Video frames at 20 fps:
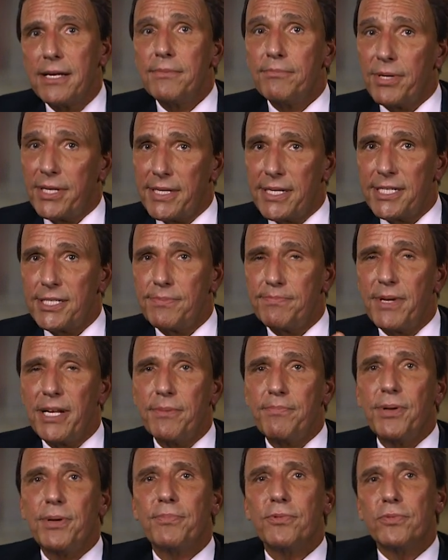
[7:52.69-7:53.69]
But as many
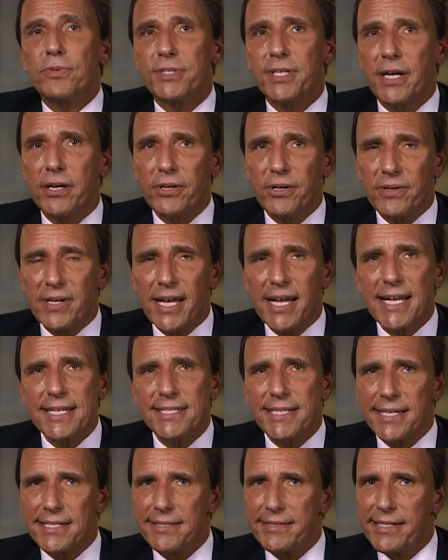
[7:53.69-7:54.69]
people will tell you,
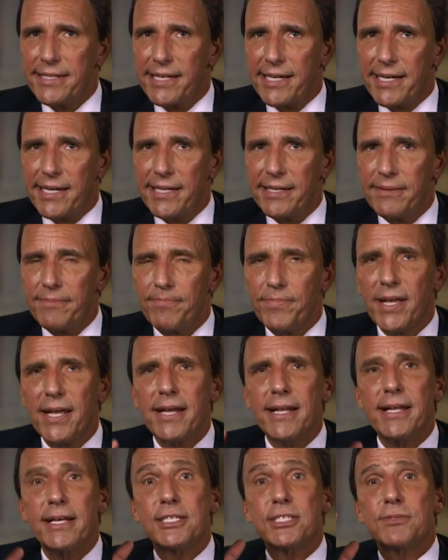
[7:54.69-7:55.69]
SSDI,
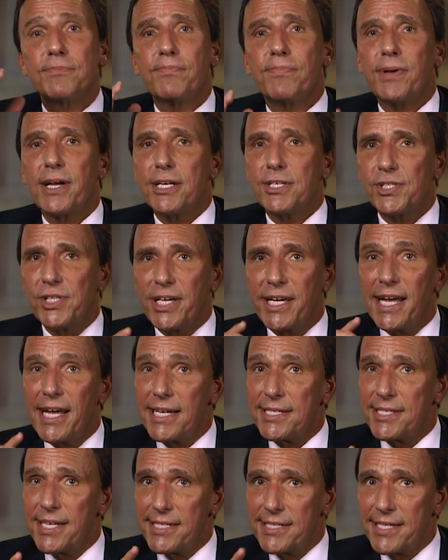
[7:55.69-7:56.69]
and especially
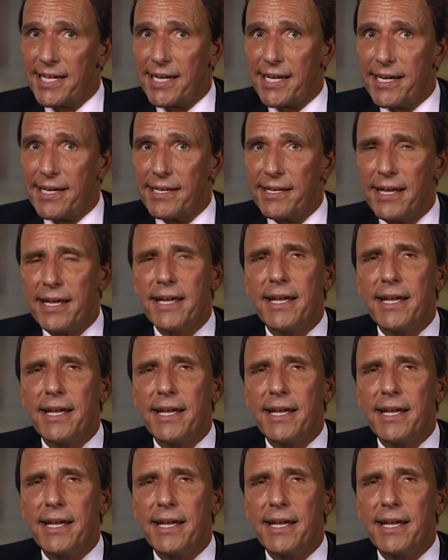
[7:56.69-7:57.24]
SSI,